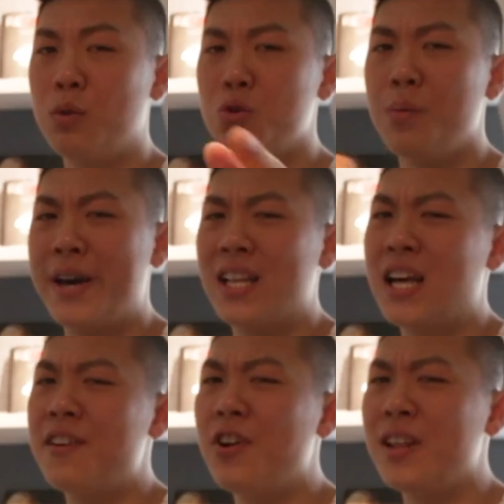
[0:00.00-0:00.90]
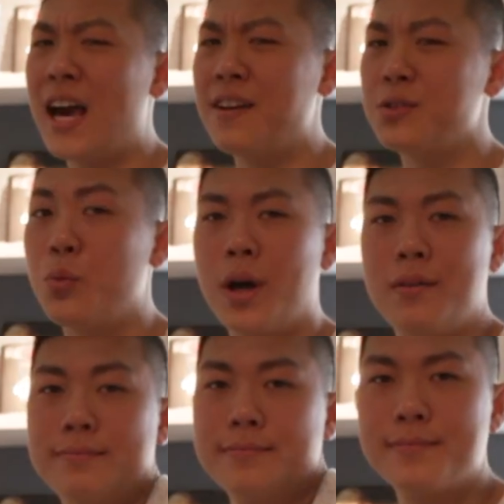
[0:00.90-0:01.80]
which will make a lot of our lives,
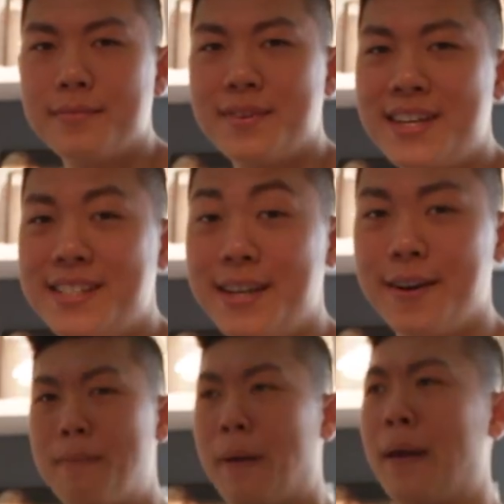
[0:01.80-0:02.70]
well, easier.